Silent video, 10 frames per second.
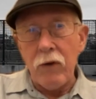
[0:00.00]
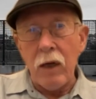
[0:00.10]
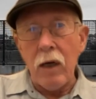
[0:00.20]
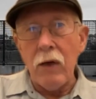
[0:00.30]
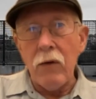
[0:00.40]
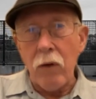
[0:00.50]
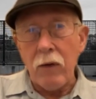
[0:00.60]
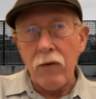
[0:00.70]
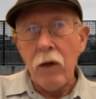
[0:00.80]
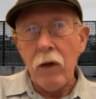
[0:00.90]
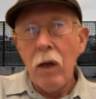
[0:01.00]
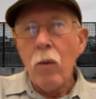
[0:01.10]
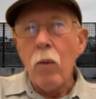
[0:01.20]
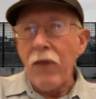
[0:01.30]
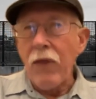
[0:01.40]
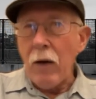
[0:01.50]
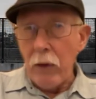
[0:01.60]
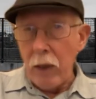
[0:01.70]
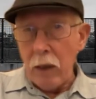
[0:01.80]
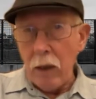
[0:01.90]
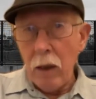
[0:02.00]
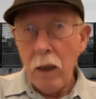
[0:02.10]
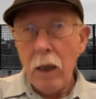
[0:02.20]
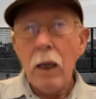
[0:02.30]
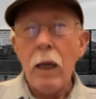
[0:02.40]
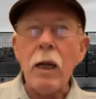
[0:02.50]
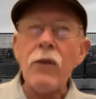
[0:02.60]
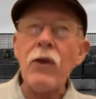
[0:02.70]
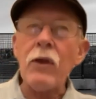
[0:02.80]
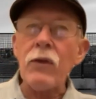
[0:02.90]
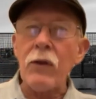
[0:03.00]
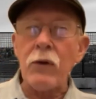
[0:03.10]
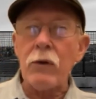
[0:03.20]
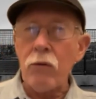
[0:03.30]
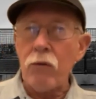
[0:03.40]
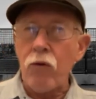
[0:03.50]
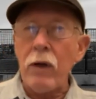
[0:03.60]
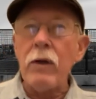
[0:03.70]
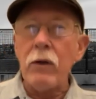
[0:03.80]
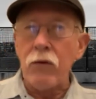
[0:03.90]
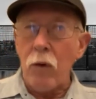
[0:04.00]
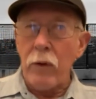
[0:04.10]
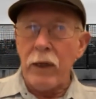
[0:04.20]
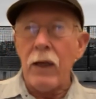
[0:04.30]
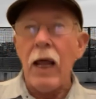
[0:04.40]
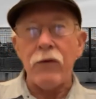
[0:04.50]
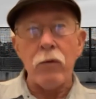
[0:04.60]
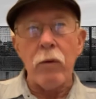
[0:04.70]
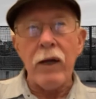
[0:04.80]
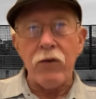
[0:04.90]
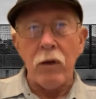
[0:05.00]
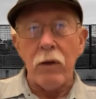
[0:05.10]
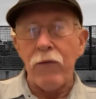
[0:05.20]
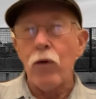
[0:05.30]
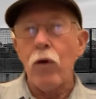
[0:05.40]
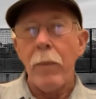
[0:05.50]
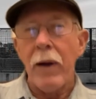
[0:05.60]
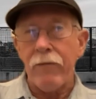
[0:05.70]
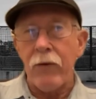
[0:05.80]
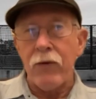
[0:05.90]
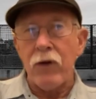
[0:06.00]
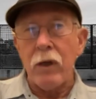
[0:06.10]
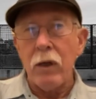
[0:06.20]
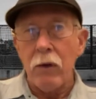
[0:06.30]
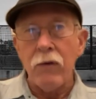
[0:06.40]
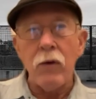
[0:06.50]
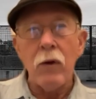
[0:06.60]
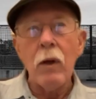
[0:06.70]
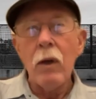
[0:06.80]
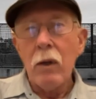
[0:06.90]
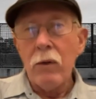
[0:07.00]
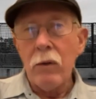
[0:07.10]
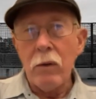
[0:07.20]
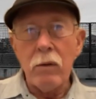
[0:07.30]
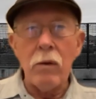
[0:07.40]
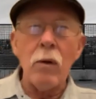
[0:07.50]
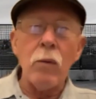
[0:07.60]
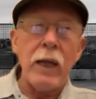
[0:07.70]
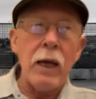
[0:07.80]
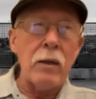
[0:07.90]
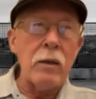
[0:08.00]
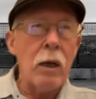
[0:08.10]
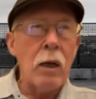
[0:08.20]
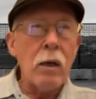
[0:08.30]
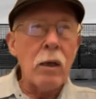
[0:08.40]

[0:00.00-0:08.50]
and contracts without it. And I think that the trend is going in that direction. If you go back 50 years, you know, we had